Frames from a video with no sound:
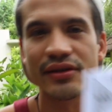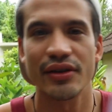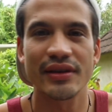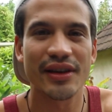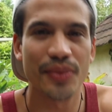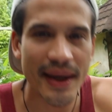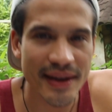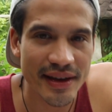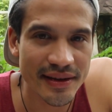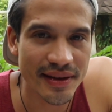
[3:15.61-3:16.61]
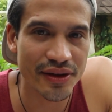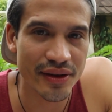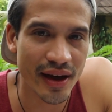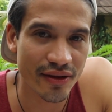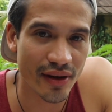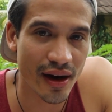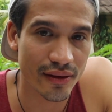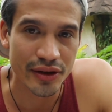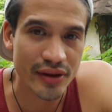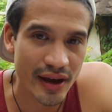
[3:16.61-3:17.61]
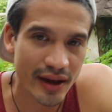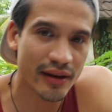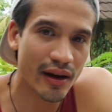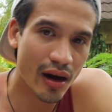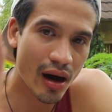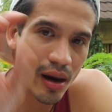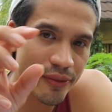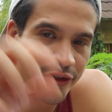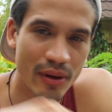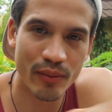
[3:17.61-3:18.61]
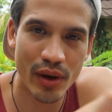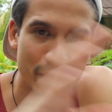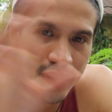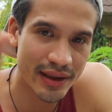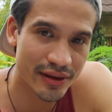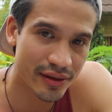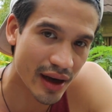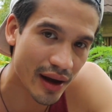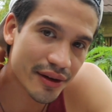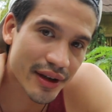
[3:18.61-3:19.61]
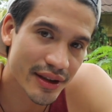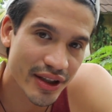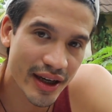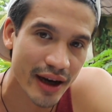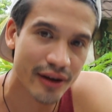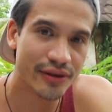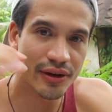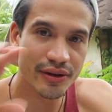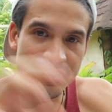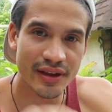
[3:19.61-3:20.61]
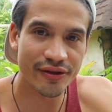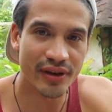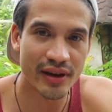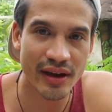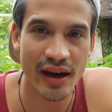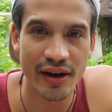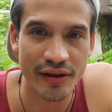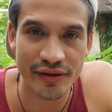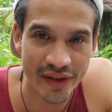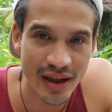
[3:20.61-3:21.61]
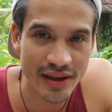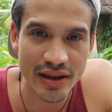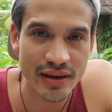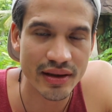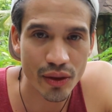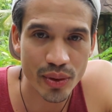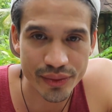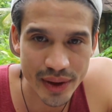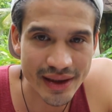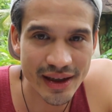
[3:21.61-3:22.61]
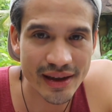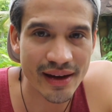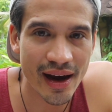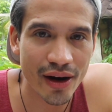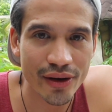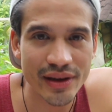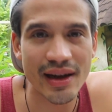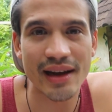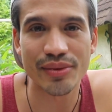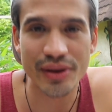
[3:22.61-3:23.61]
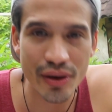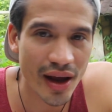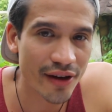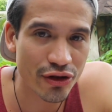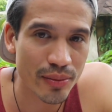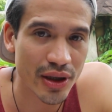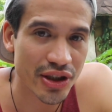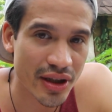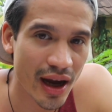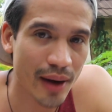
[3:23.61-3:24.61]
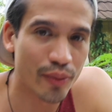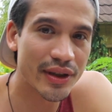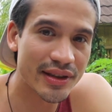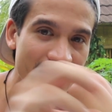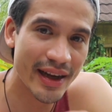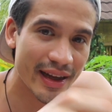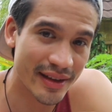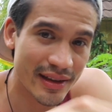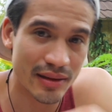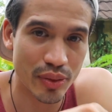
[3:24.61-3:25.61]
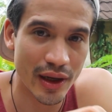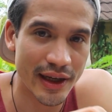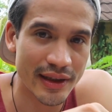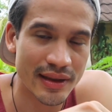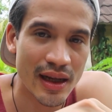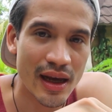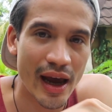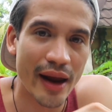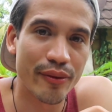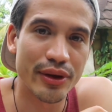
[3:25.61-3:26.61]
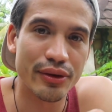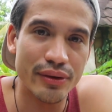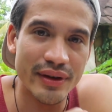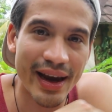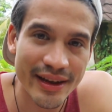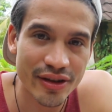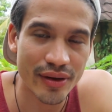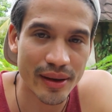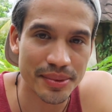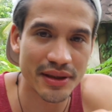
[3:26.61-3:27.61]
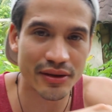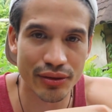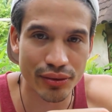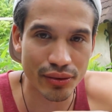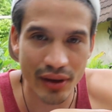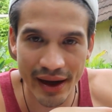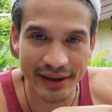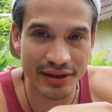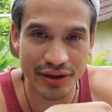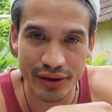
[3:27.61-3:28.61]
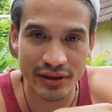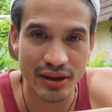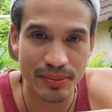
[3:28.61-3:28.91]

So it's quite easy to get around. You can hop from one place to the other and check out those different kind of villages. Or what we did now is, as we don't have too much time, we stay at this place and we do day trips to like certain